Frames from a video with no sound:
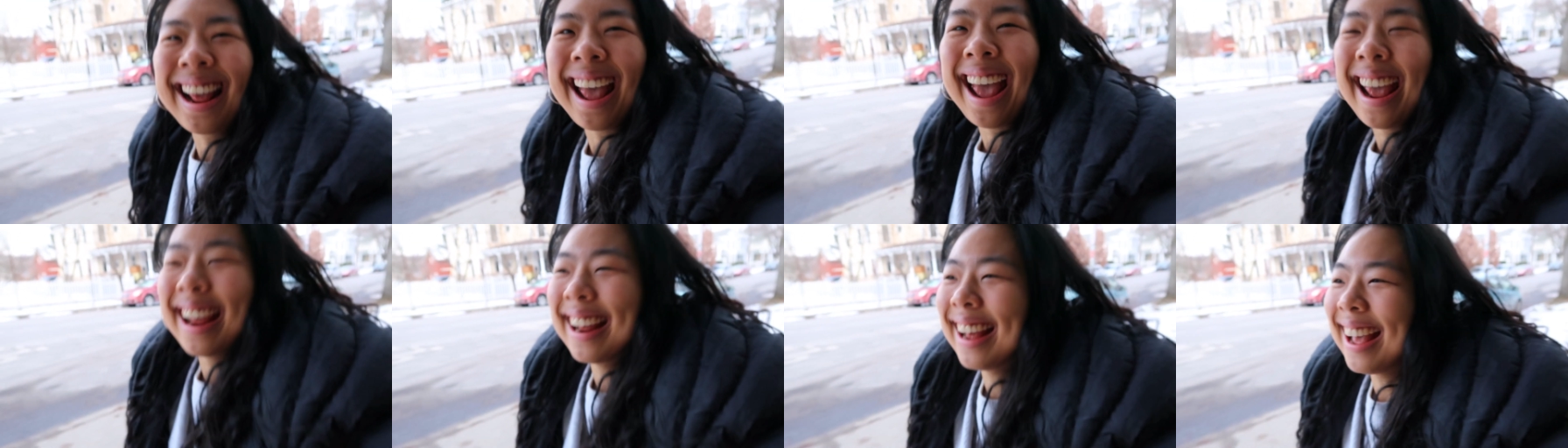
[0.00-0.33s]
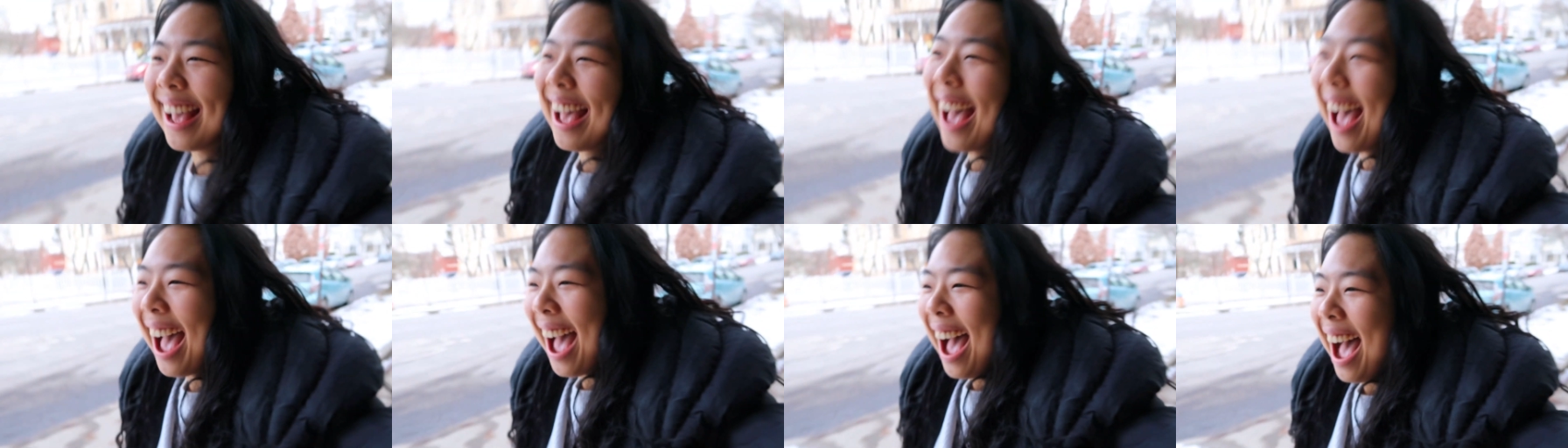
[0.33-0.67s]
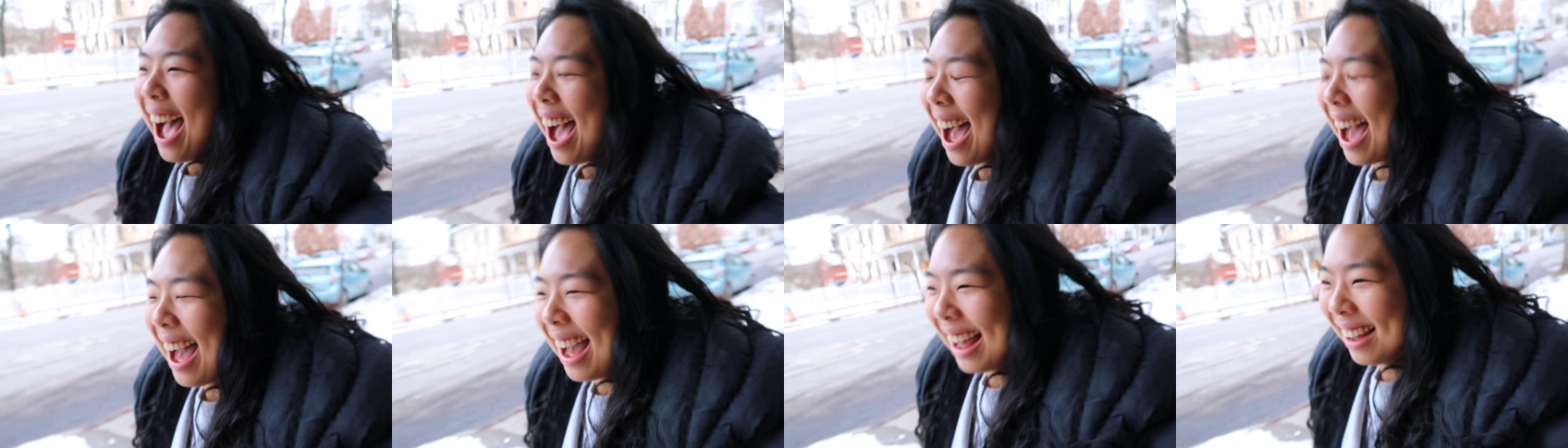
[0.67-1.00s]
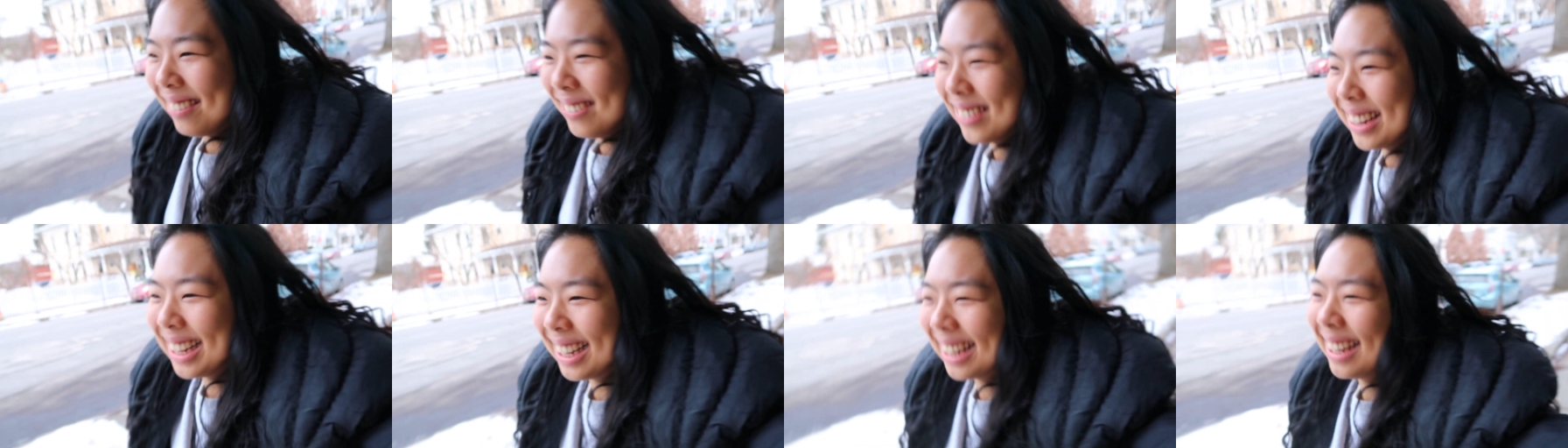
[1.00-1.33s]
with this pretty
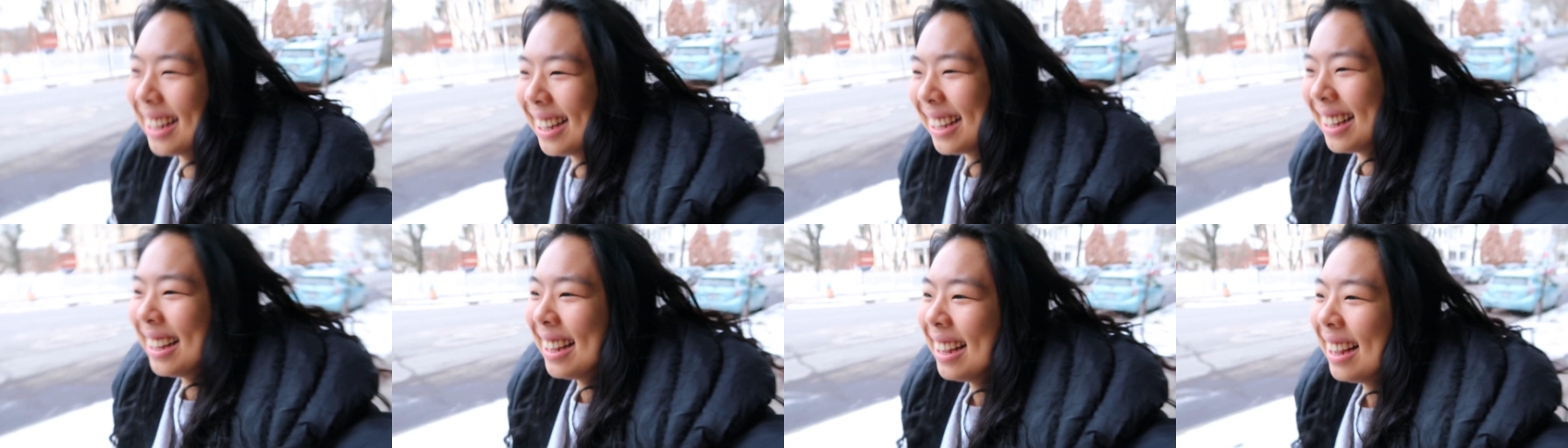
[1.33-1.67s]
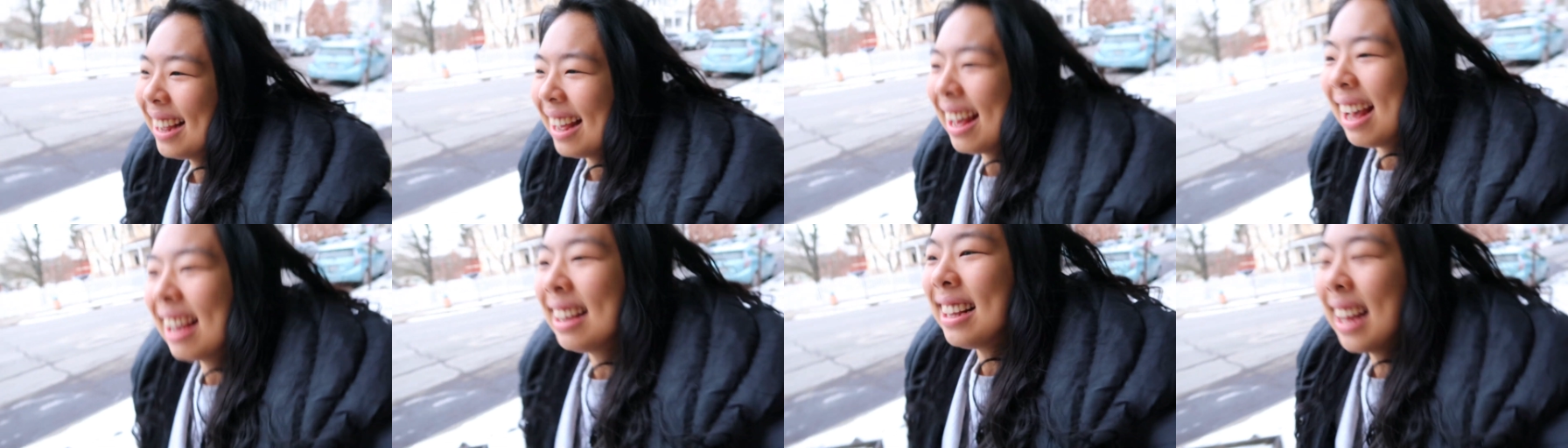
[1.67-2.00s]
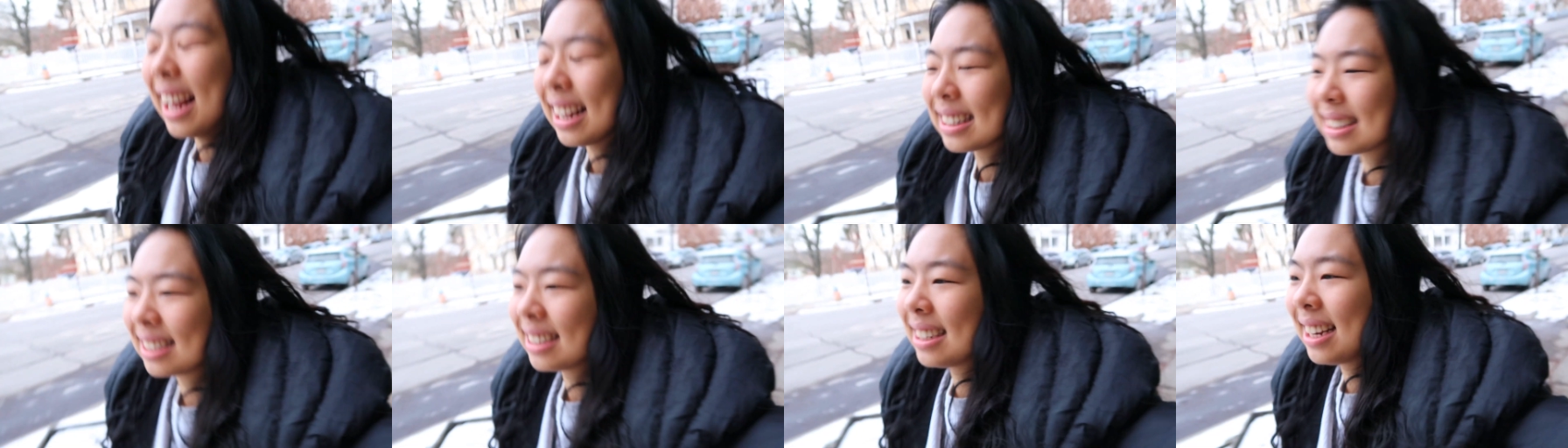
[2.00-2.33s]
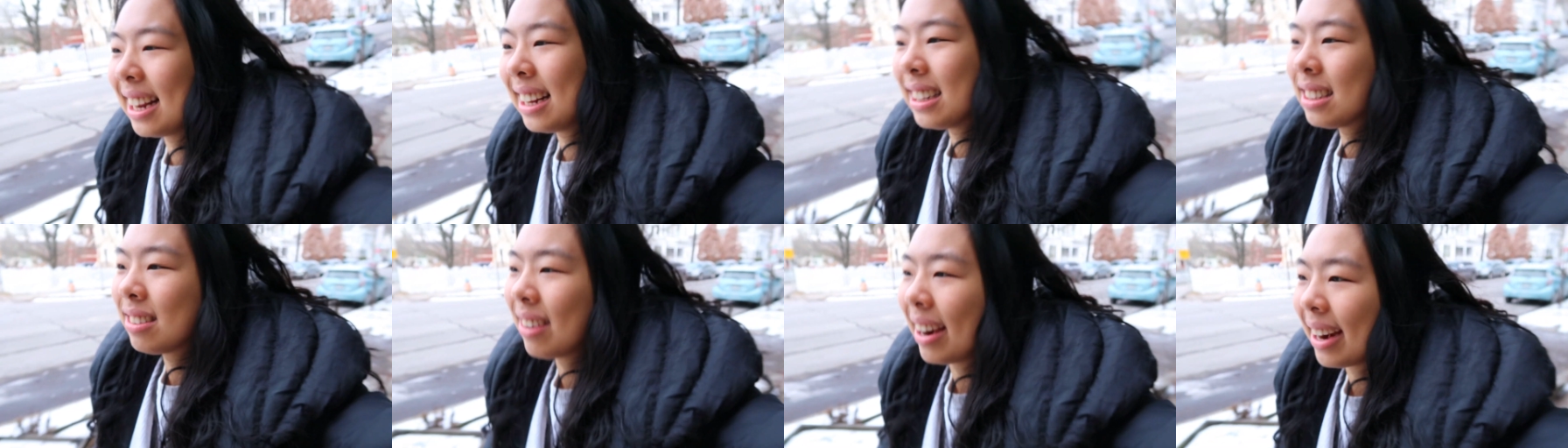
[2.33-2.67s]
background of me just
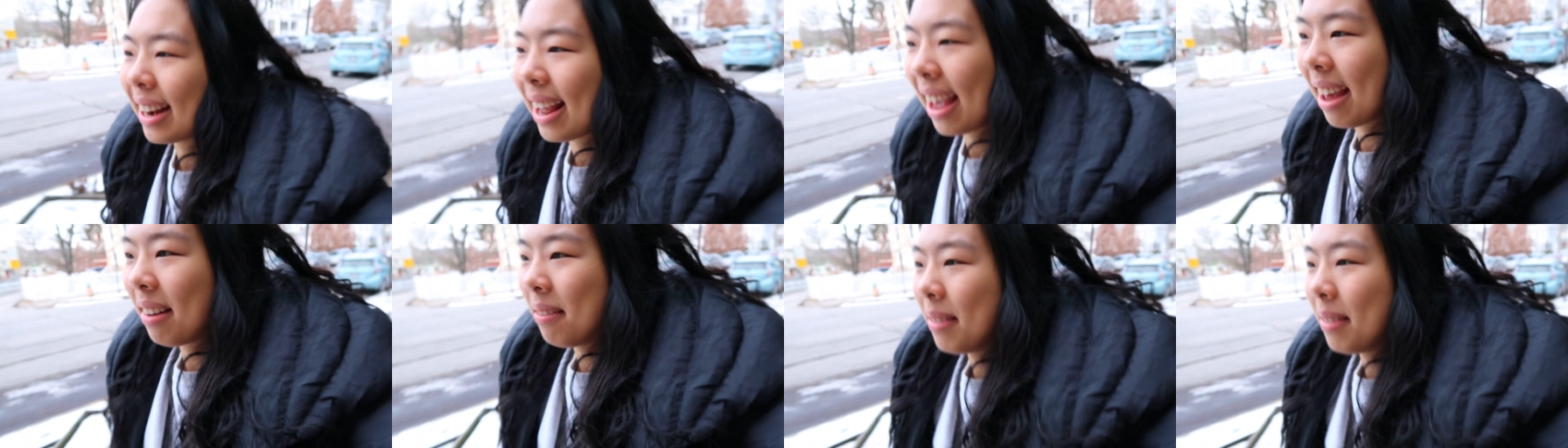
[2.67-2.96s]
talking